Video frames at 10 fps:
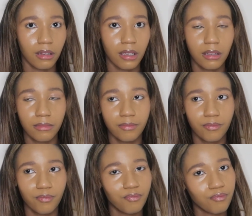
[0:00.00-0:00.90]
Like,
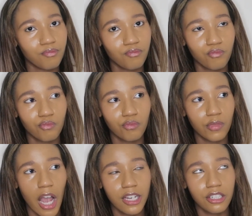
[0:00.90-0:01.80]

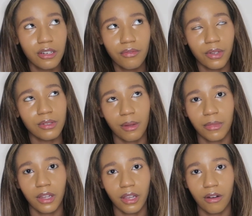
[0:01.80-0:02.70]
I just need to feel
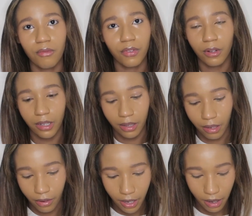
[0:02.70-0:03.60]
something. Like, I don't feel
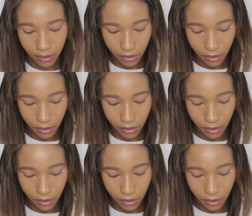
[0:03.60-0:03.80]
anything right now.